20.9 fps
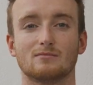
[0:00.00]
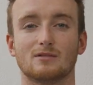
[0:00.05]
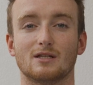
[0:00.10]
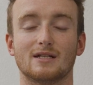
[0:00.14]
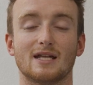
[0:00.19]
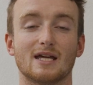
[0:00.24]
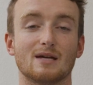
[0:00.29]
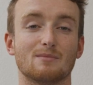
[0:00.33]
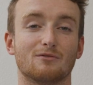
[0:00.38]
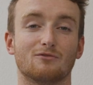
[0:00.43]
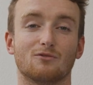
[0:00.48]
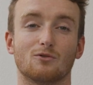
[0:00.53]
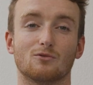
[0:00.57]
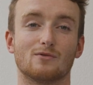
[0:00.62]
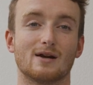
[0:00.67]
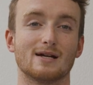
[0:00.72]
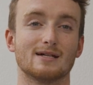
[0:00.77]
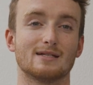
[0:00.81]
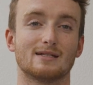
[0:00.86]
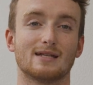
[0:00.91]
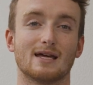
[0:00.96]
the day before
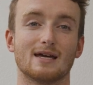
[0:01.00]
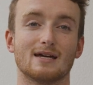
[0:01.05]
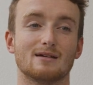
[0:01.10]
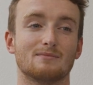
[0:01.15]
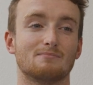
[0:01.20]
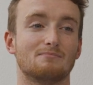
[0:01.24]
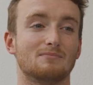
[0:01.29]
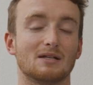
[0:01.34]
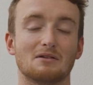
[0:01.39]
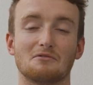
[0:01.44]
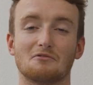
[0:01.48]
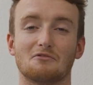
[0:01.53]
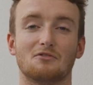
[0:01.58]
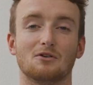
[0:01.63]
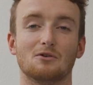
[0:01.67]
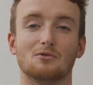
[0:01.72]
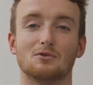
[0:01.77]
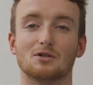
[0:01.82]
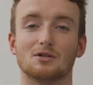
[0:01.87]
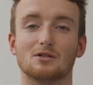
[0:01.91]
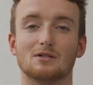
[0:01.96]
race day didn't
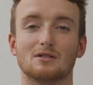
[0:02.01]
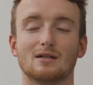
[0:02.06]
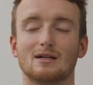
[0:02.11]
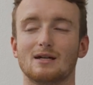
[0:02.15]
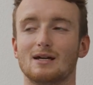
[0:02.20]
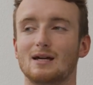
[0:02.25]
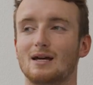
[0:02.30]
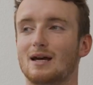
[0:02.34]
feel good,